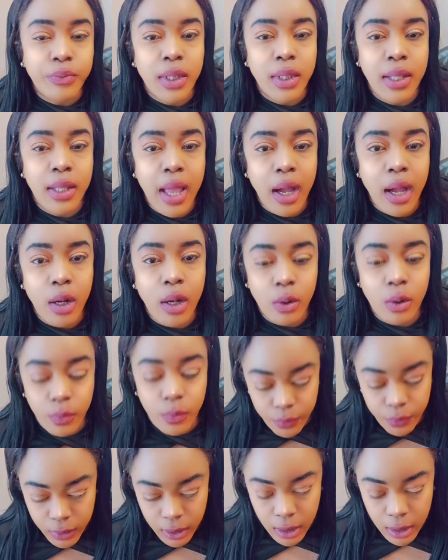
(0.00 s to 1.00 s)
Now,
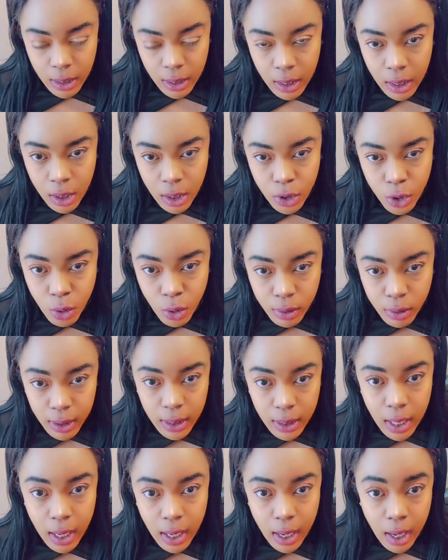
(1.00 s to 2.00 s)
you
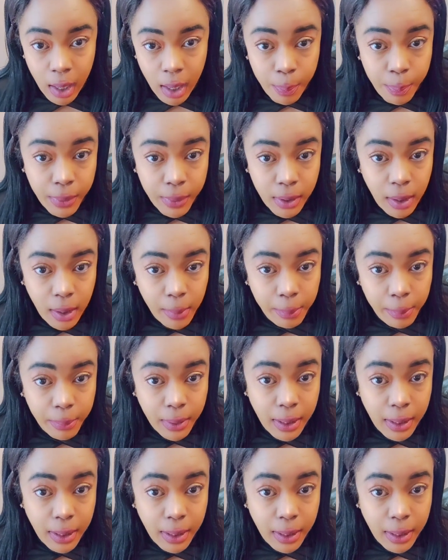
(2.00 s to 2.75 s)
could up it up